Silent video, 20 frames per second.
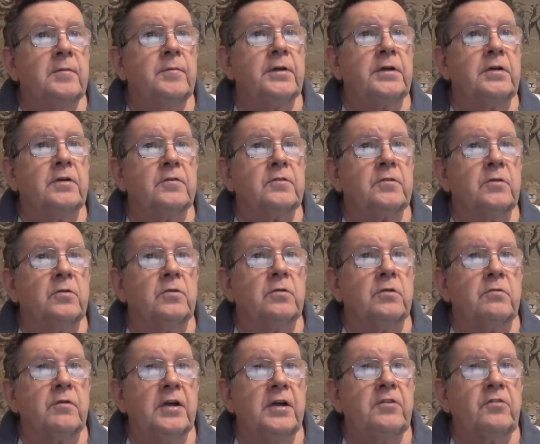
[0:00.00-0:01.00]
because
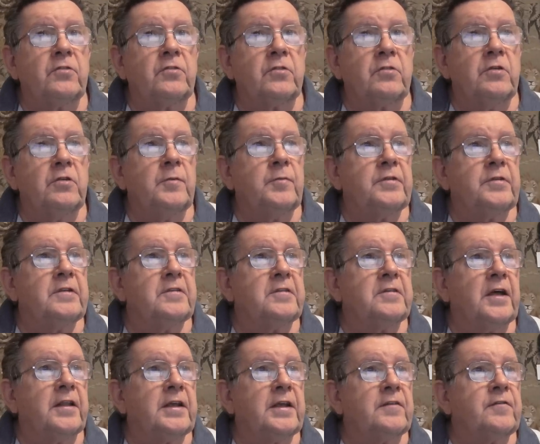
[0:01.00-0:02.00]
all racial groups in
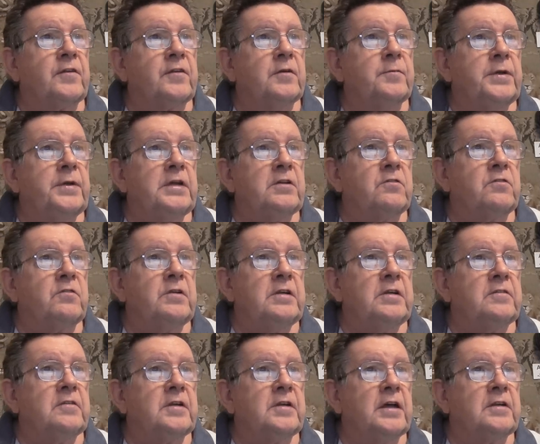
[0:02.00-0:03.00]
South Africa are being
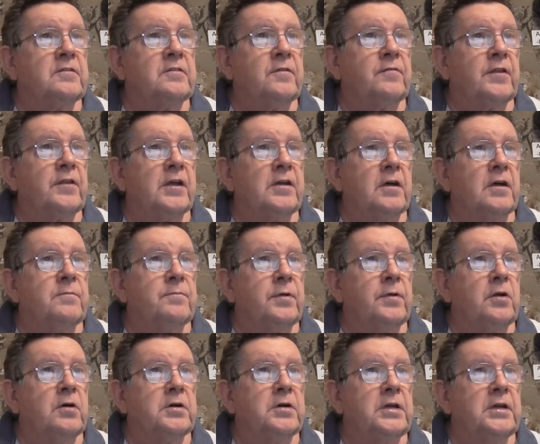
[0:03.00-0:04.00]
treated as if they don't
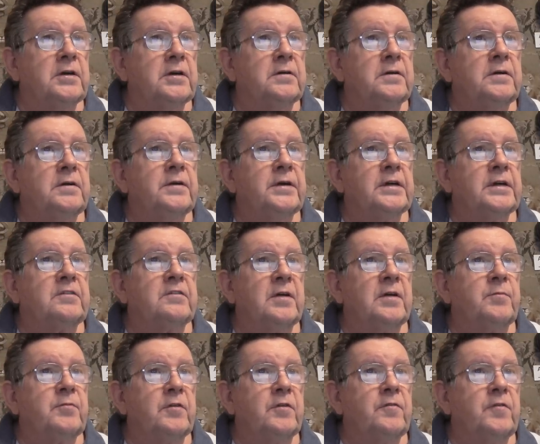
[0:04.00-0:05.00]
belong here,
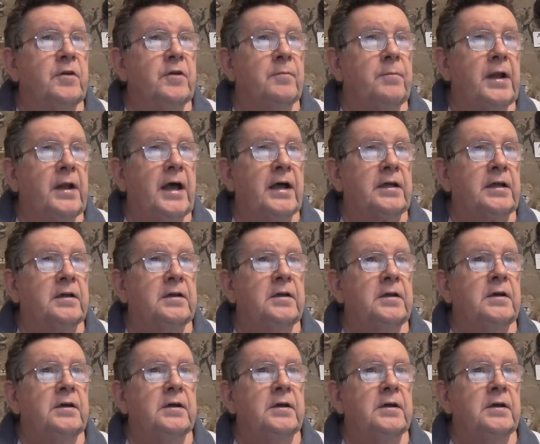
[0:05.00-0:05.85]
except if you're black.